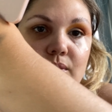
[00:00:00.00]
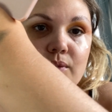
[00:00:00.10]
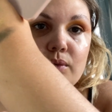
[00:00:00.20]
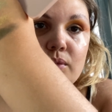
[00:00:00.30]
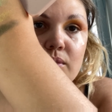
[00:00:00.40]

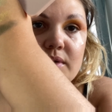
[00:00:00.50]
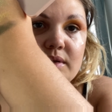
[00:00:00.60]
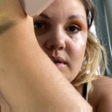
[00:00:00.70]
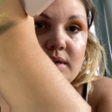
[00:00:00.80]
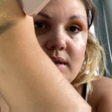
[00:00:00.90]
Oh, can
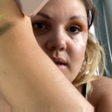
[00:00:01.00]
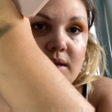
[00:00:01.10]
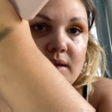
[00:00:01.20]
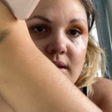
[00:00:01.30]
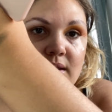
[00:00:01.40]
you
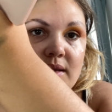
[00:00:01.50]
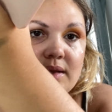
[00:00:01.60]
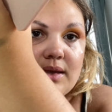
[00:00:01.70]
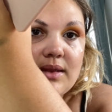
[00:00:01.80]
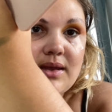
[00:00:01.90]

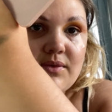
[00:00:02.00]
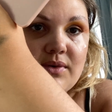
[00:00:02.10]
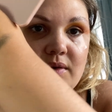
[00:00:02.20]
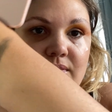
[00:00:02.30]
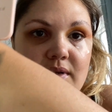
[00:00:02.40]
get that
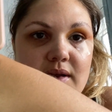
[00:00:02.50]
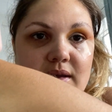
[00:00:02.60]
reflex?